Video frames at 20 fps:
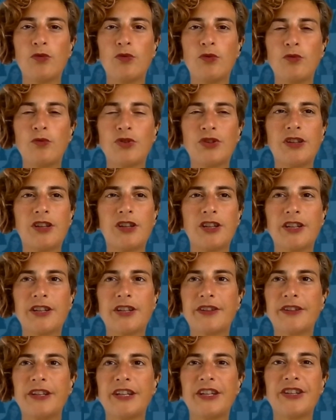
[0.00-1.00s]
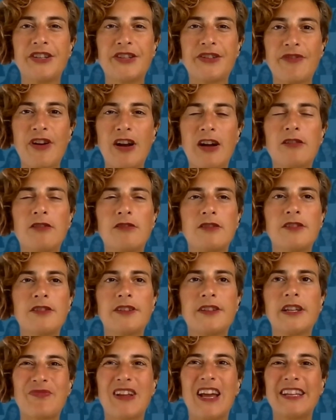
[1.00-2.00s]
what are their struggles,
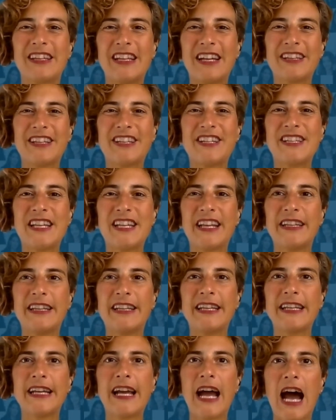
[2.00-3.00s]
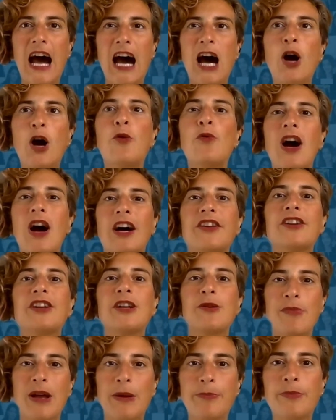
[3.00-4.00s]
and understanding how
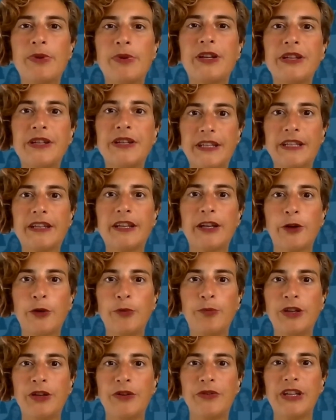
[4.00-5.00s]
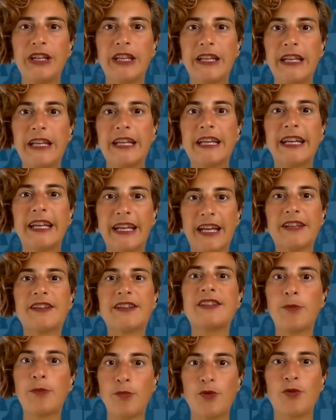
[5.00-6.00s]
other members in the community can
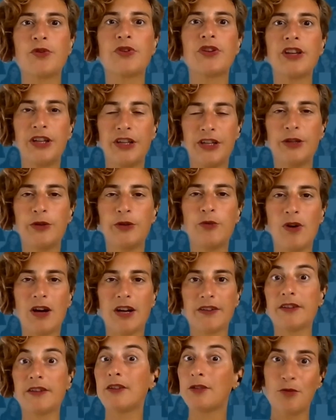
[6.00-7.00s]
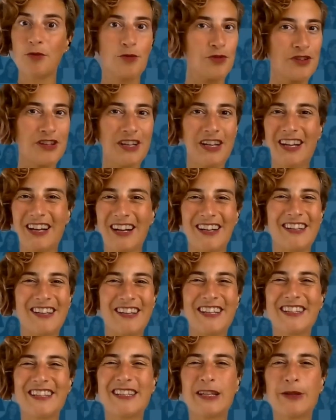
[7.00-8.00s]
support the new ones or the
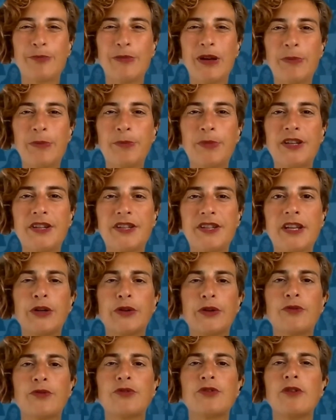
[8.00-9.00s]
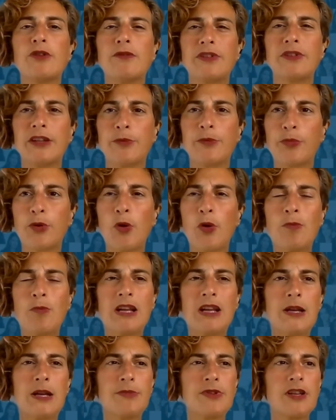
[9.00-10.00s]
current members to solve their
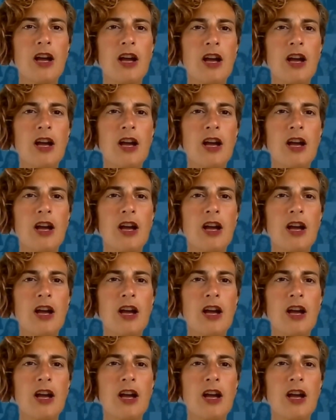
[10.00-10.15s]
problems,